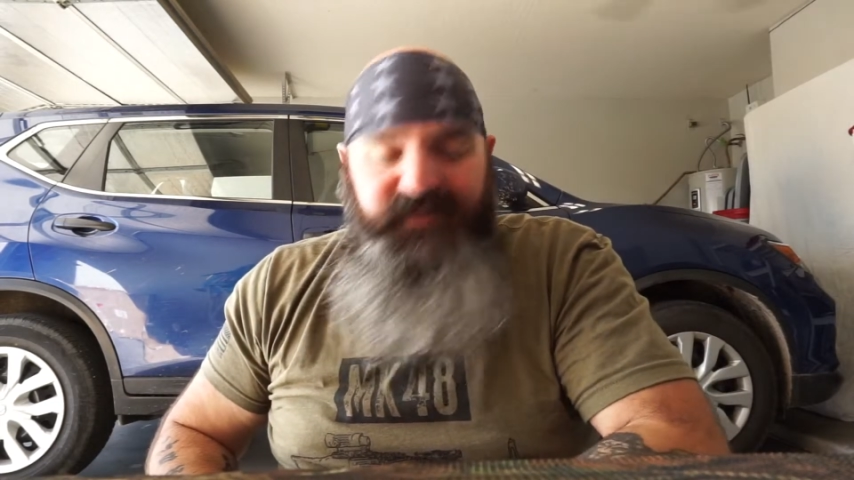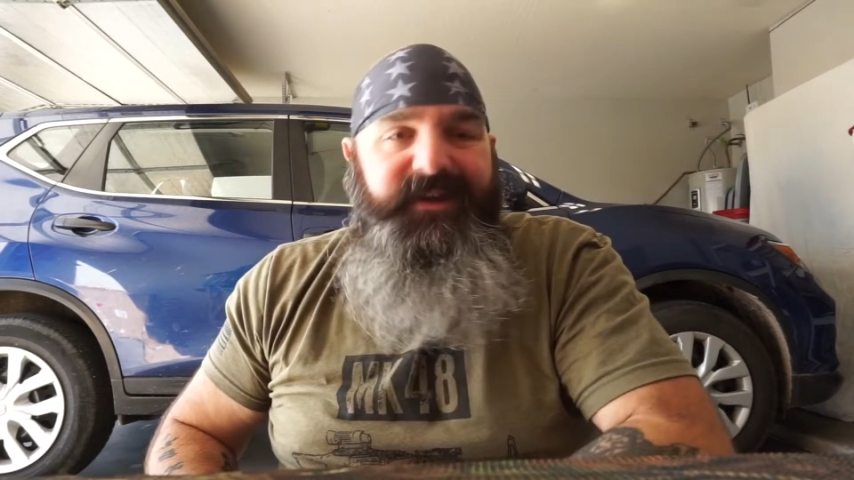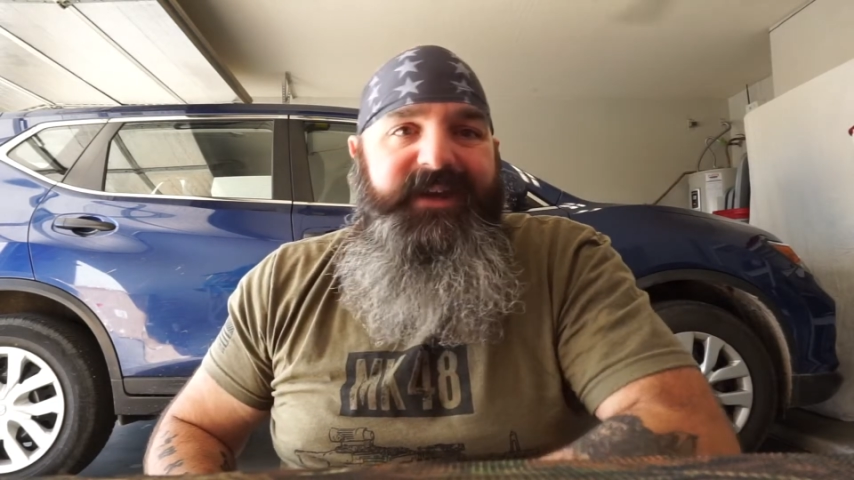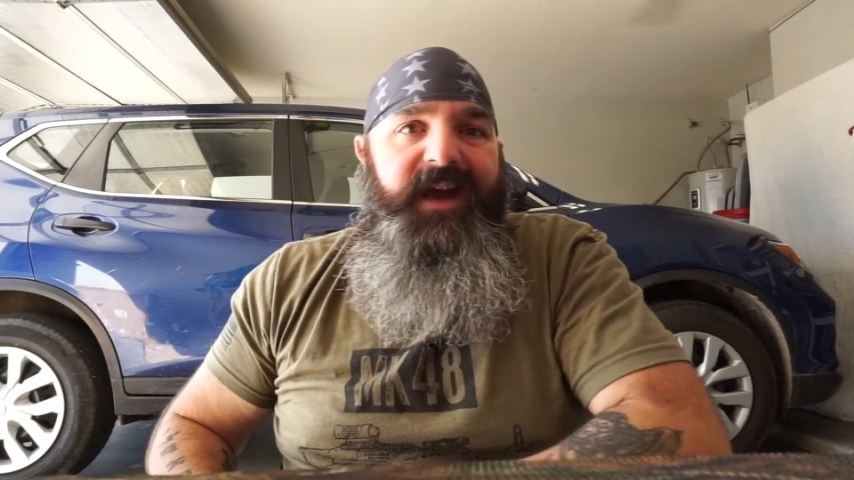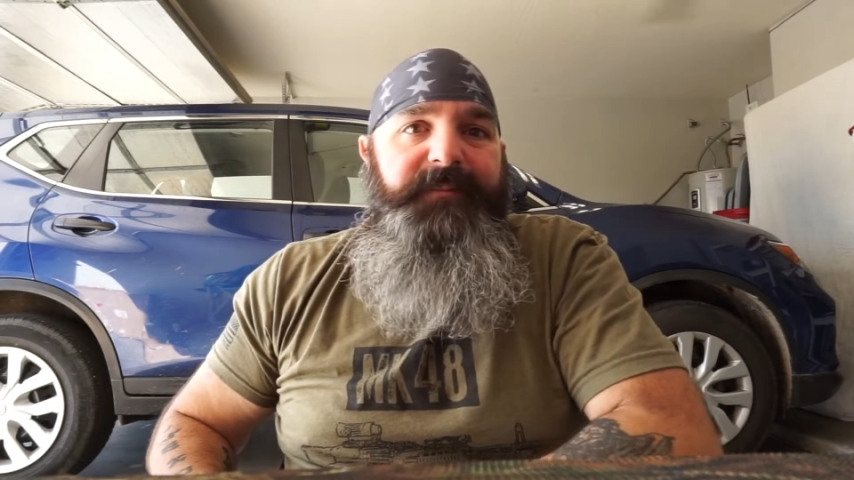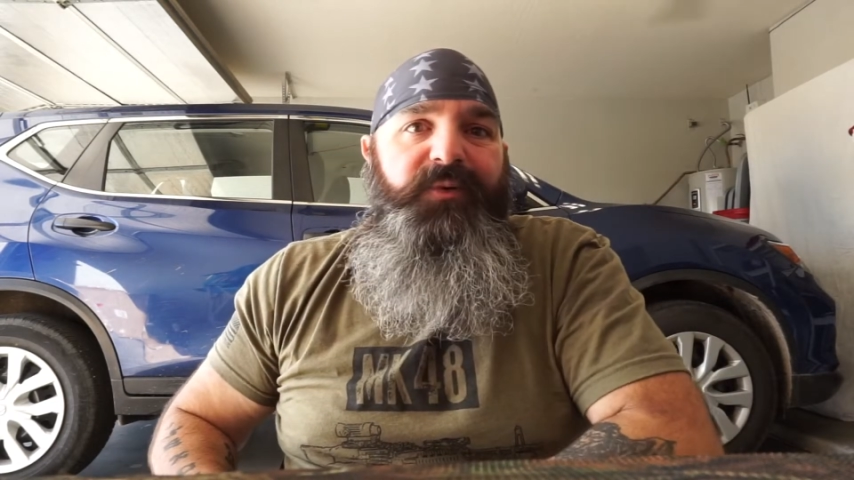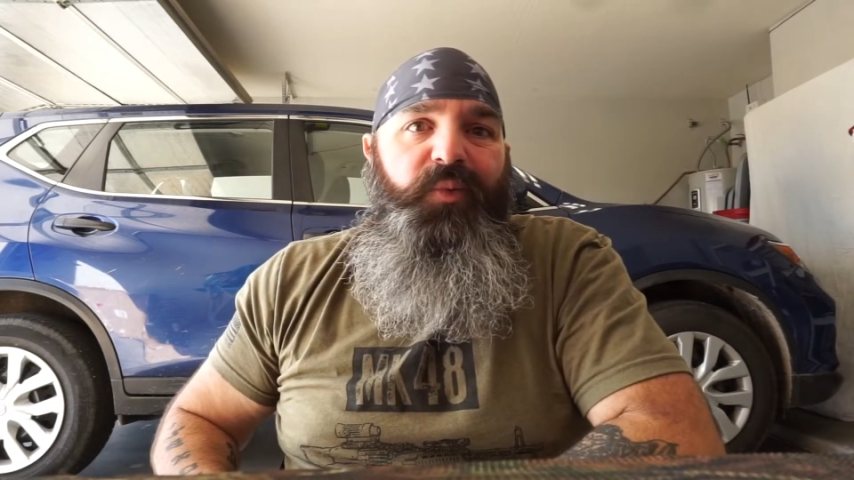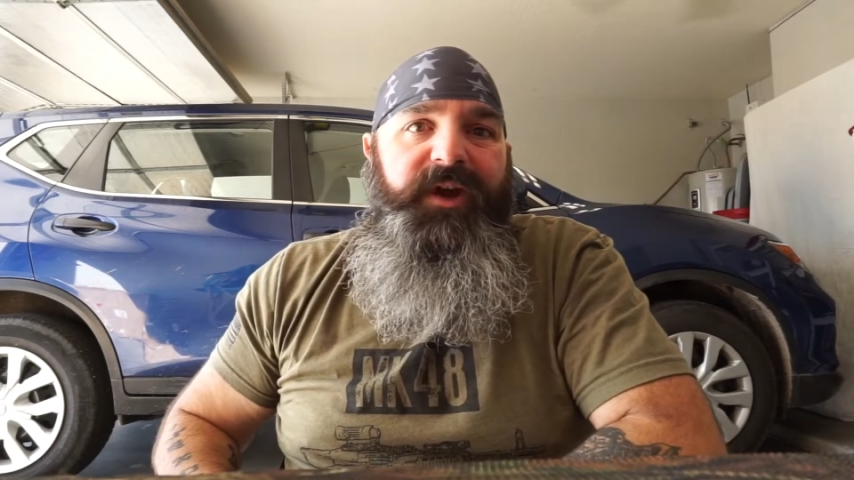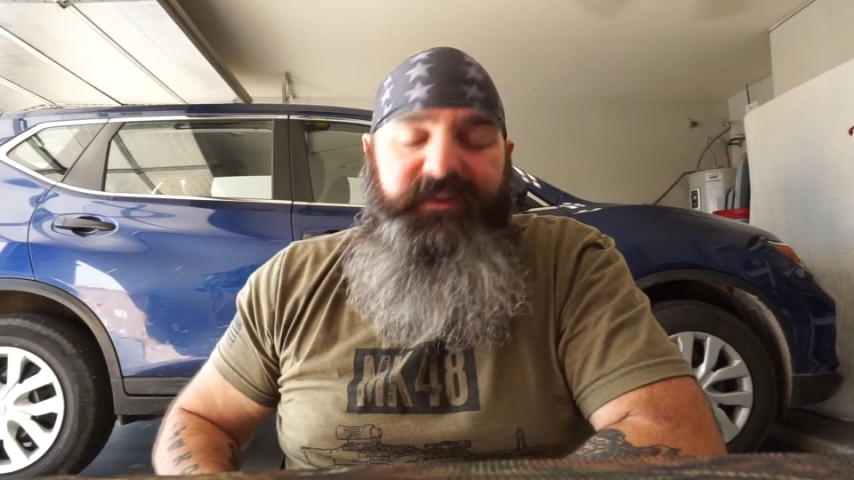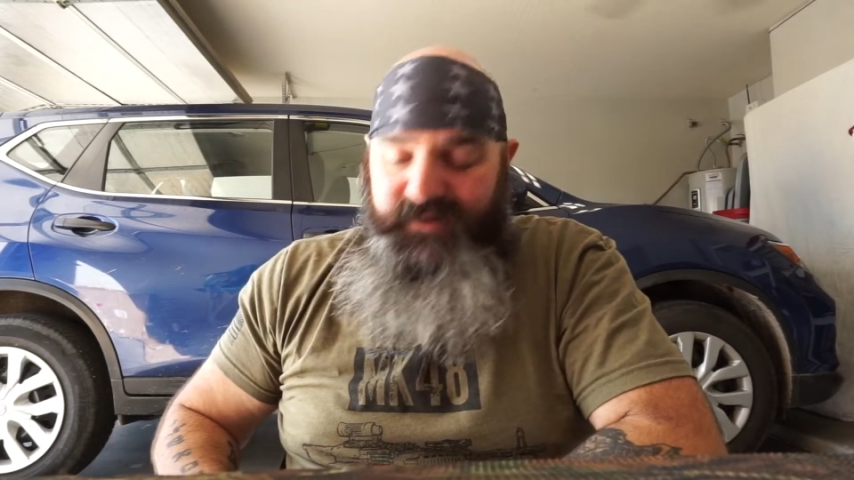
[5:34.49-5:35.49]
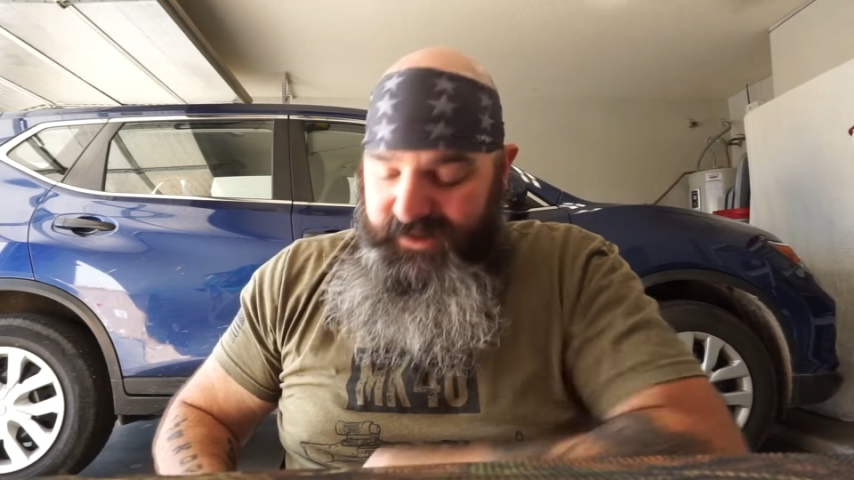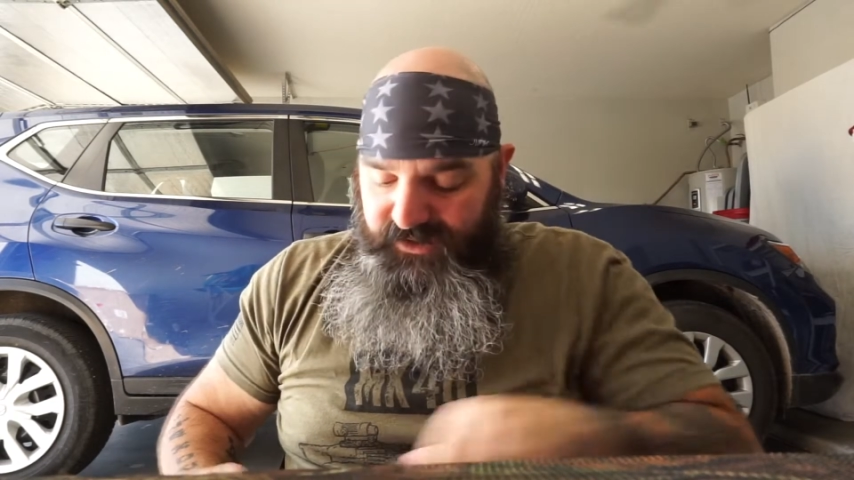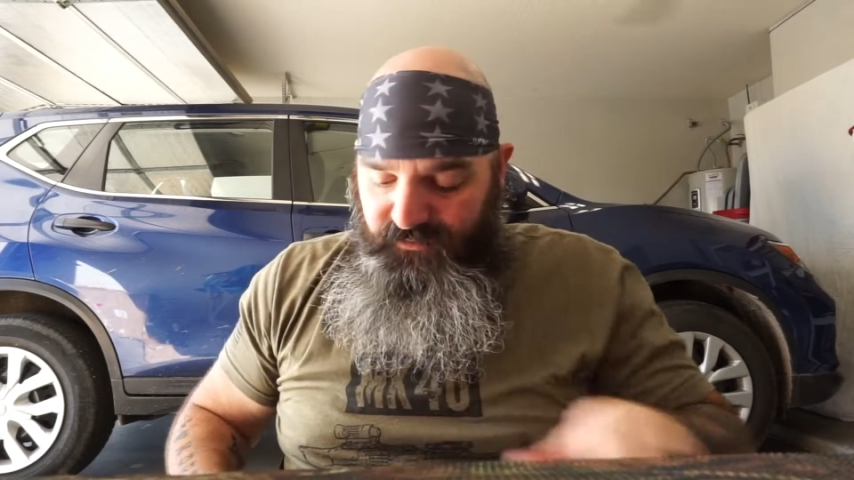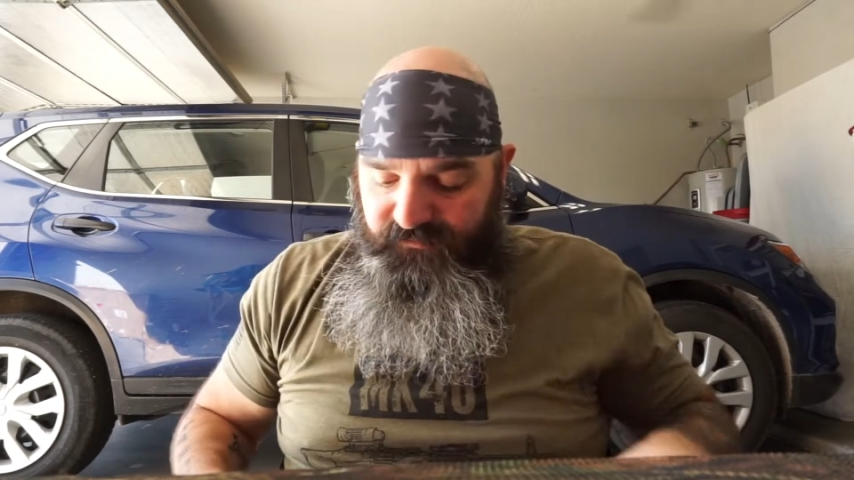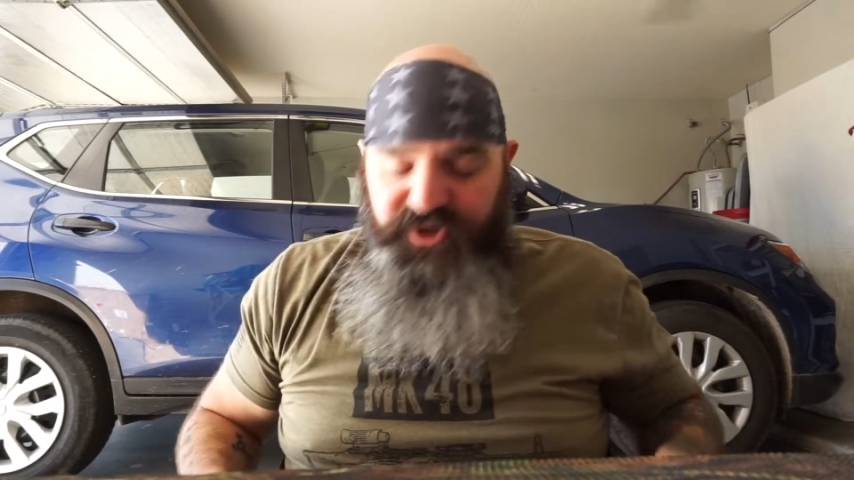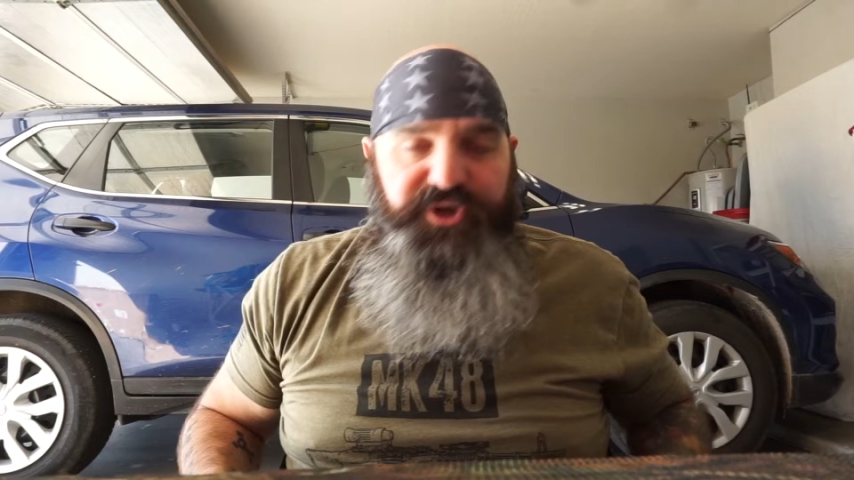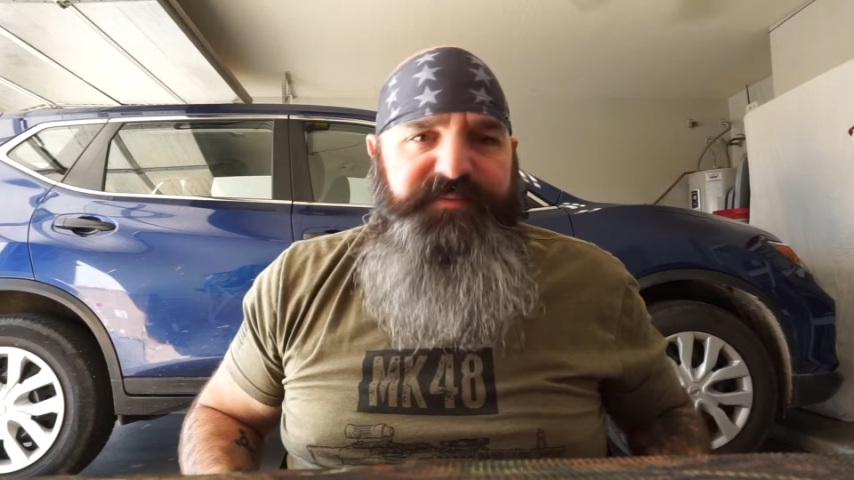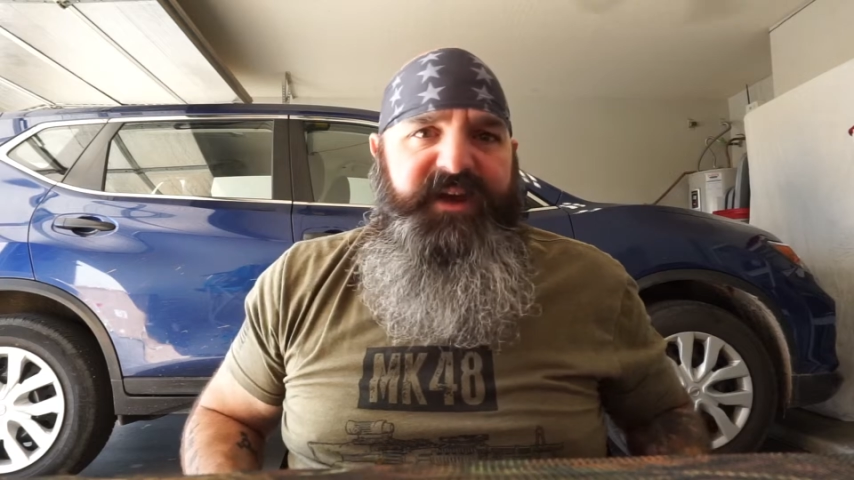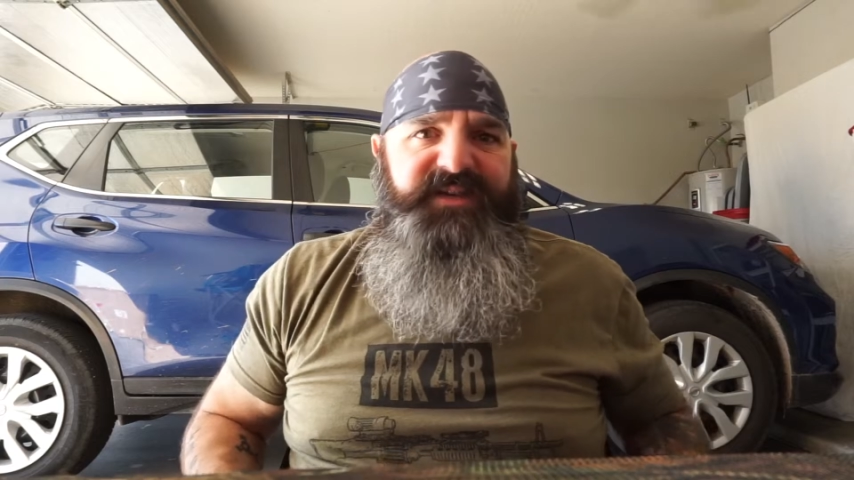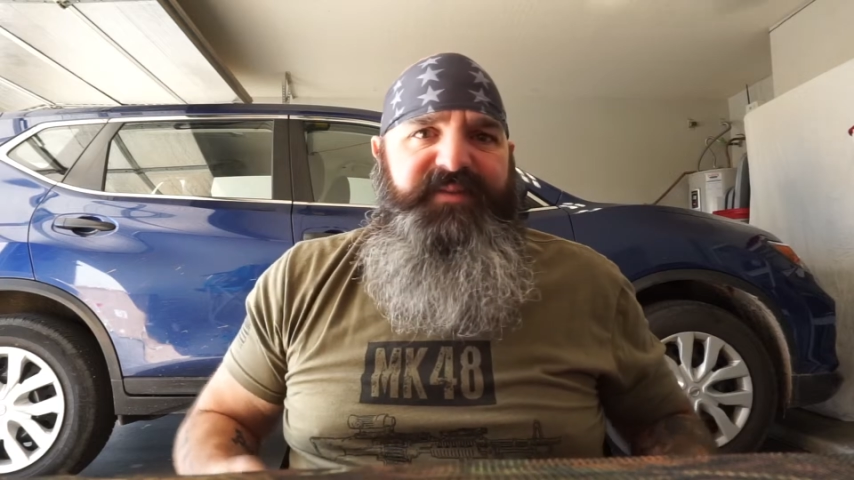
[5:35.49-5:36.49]
Nick got me wickedly into Fisher
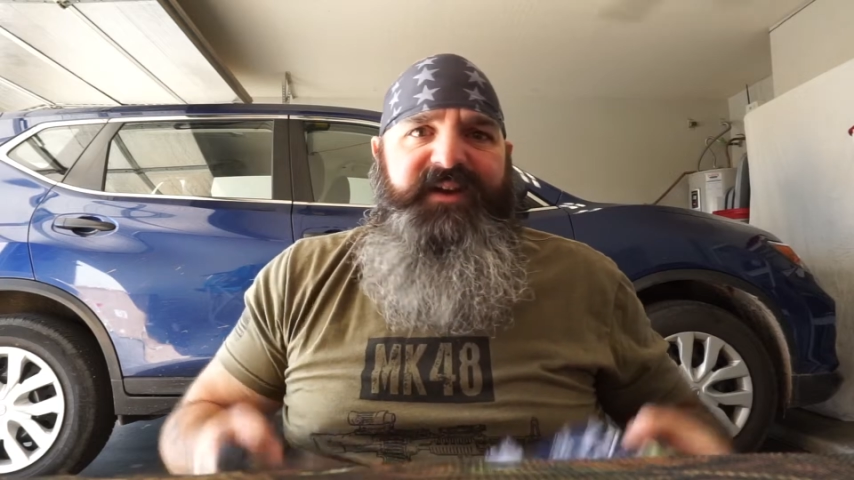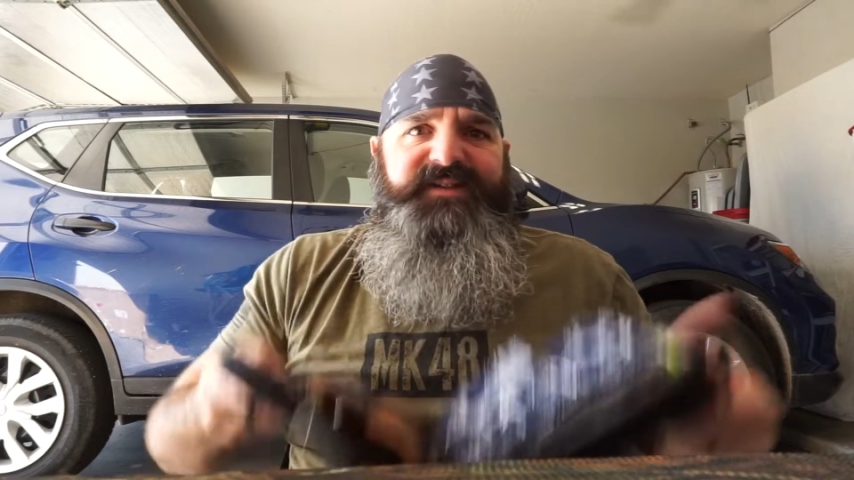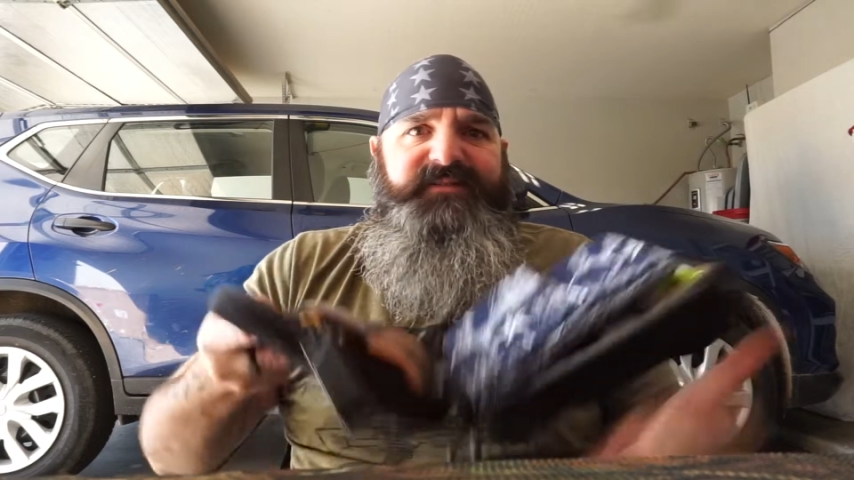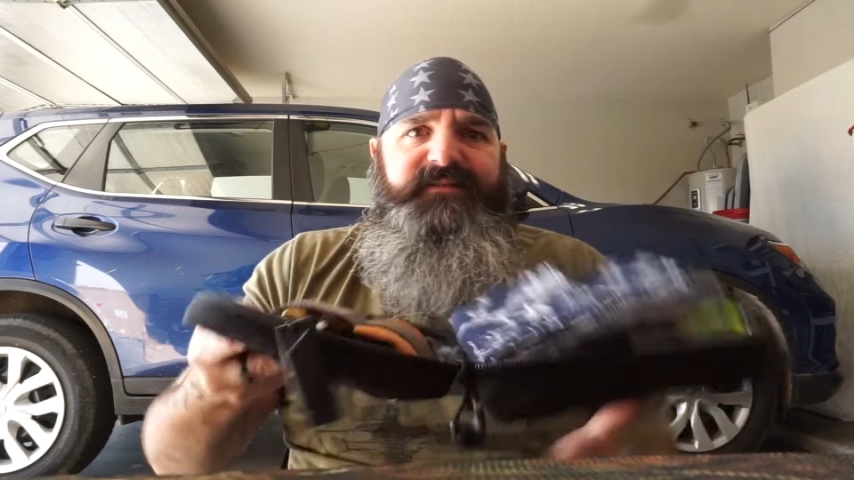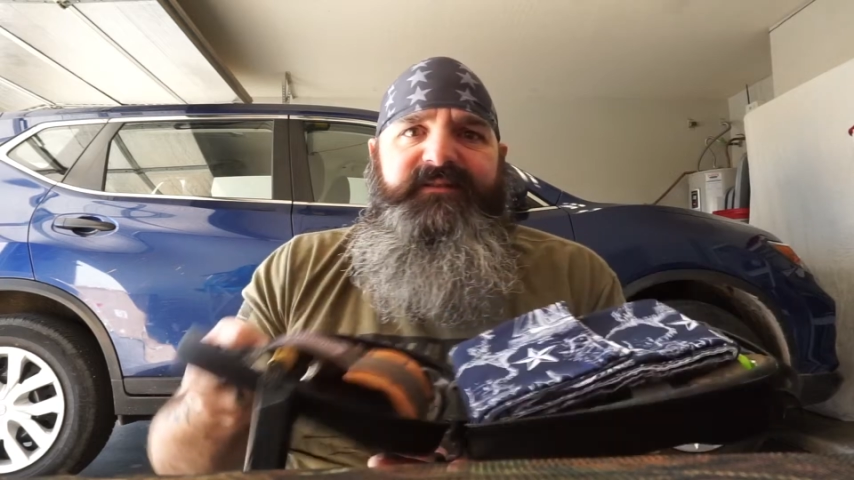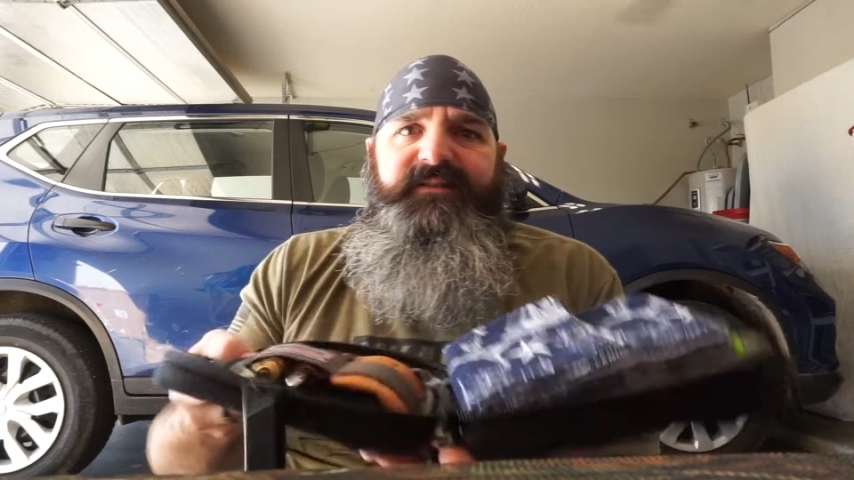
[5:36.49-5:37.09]
Space Pens.